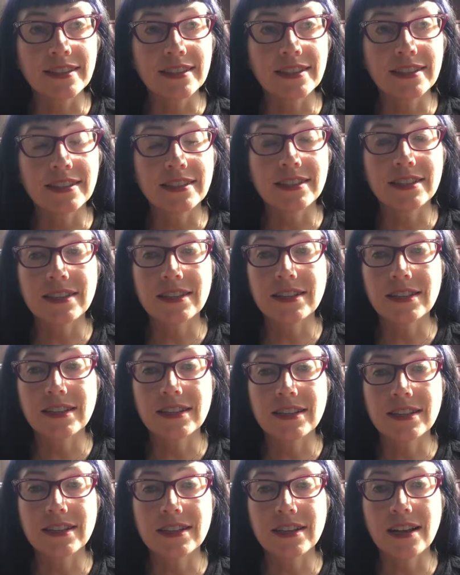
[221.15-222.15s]
is
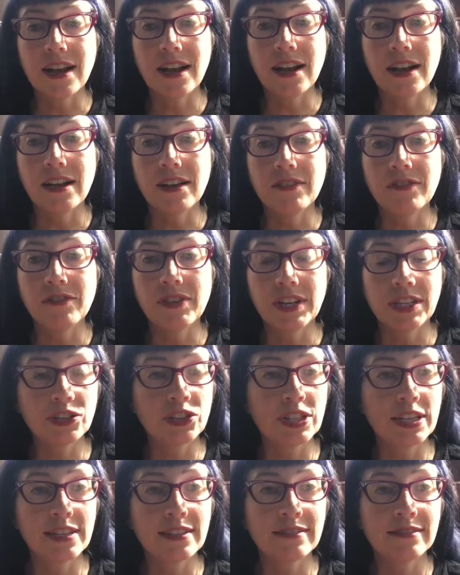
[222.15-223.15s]
uh,
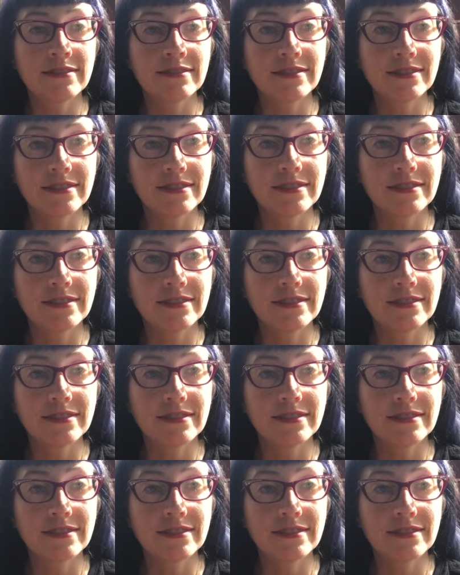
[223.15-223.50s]
finishing,